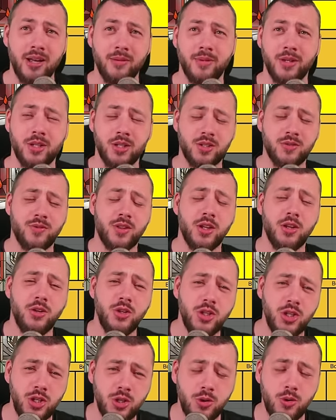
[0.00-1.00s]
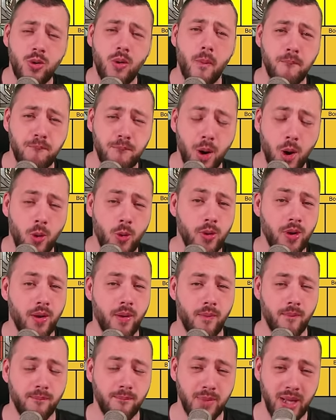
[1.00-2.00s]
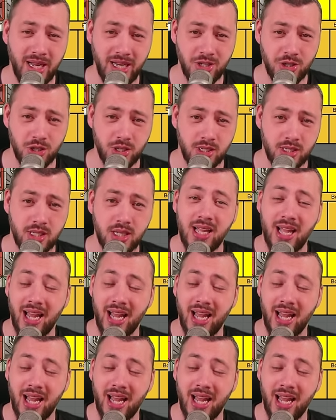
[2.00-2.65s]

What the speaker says: Because of the new Bone Mages.